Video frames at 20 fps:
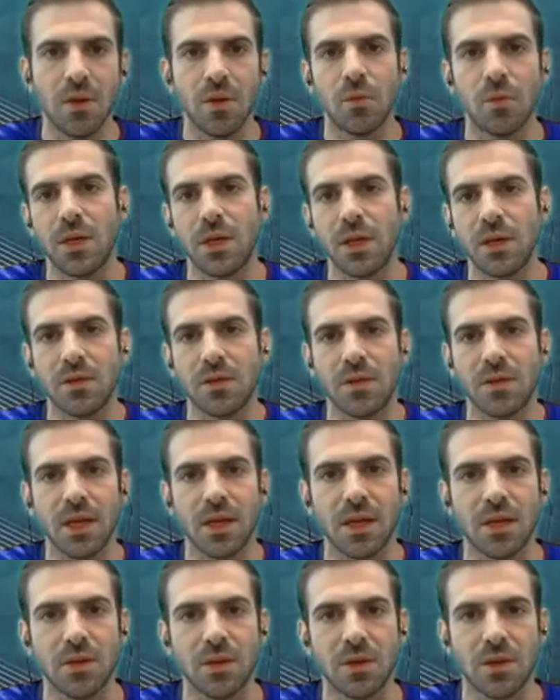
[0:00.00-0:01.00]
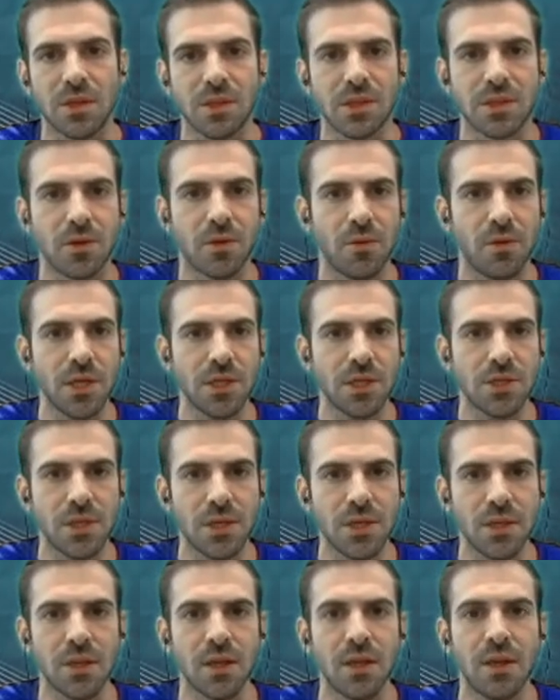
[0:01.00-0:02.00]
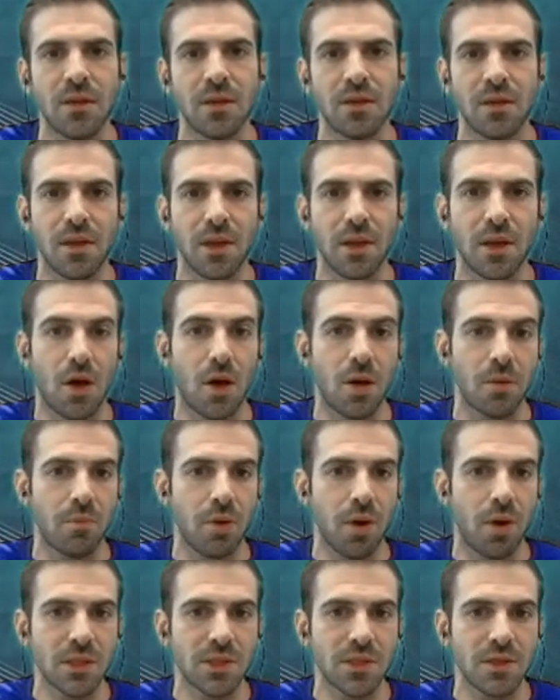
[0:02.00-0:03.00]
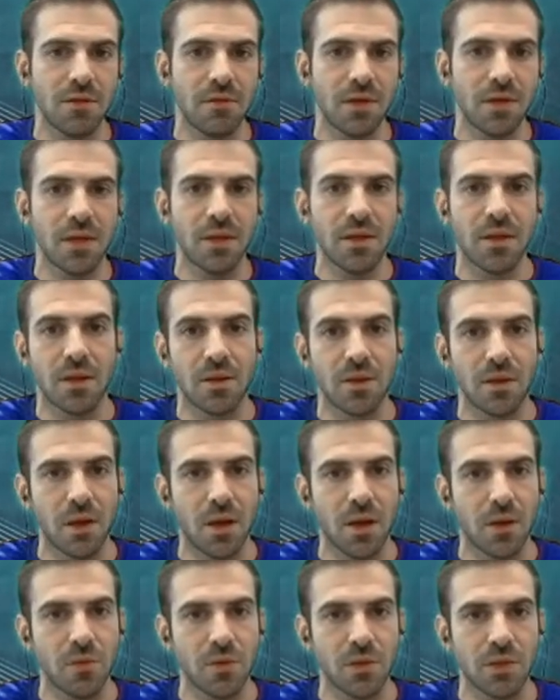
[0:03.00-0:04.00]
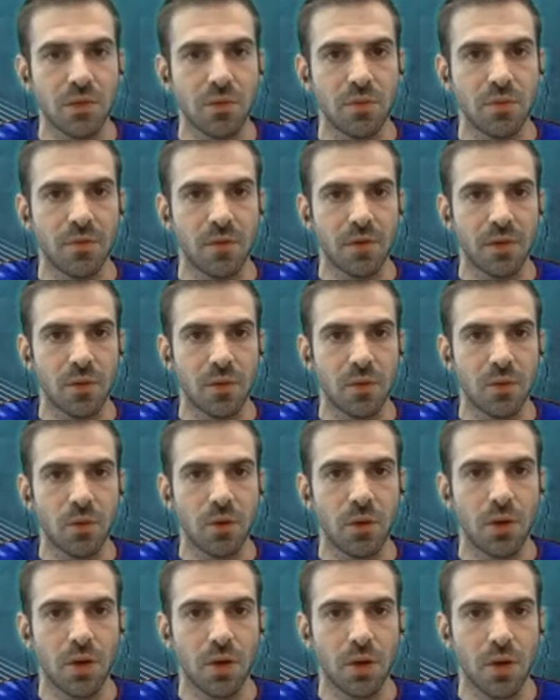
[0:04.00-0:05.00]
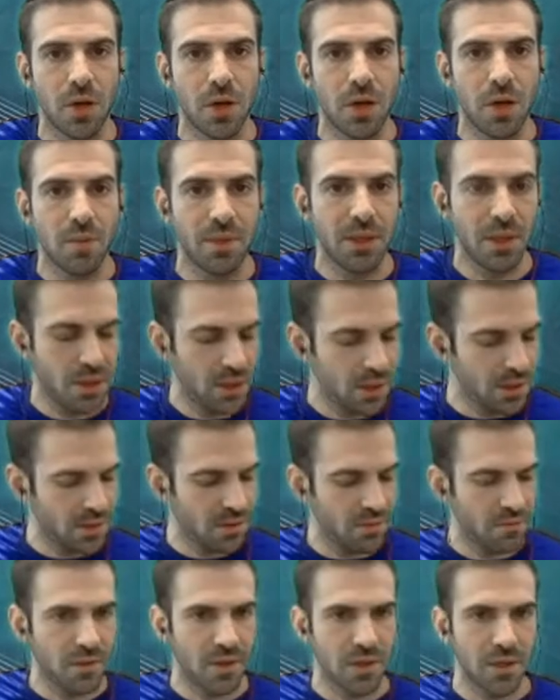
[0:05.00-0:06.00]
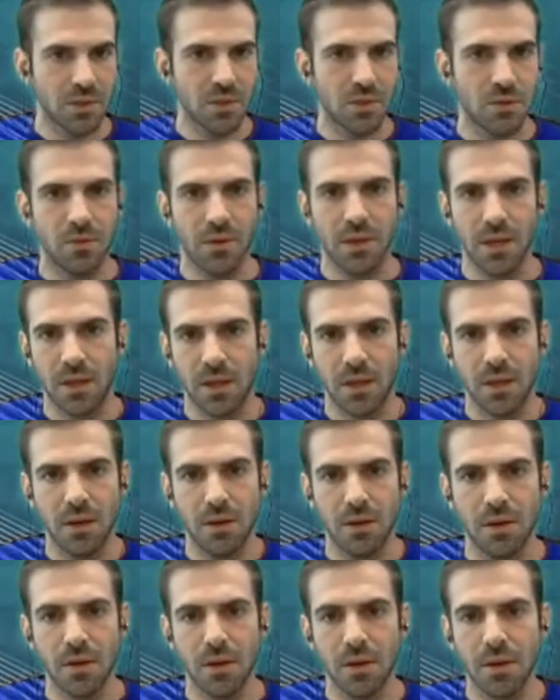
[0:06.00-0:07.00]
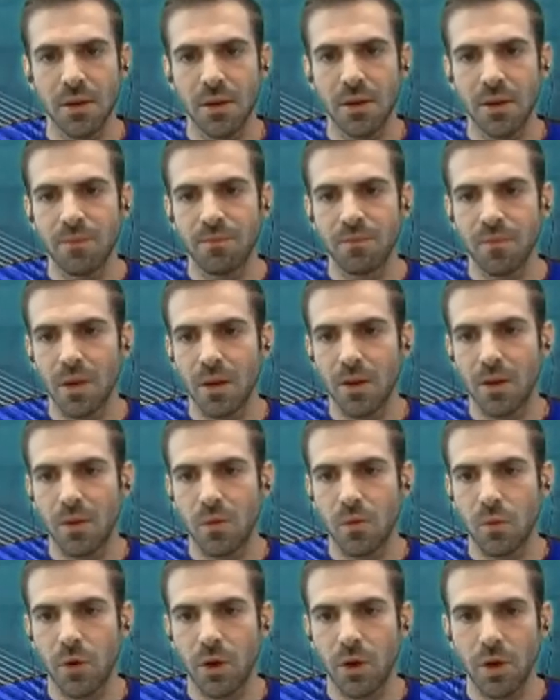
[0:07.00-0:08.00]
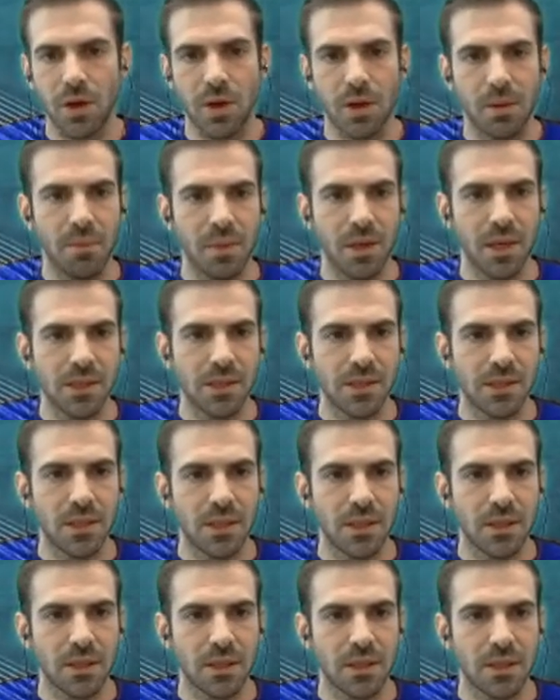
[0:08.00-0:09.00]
we need to take into consideration the onPause event and the onResume event. We're going to copy these events right here, and we're going to paste it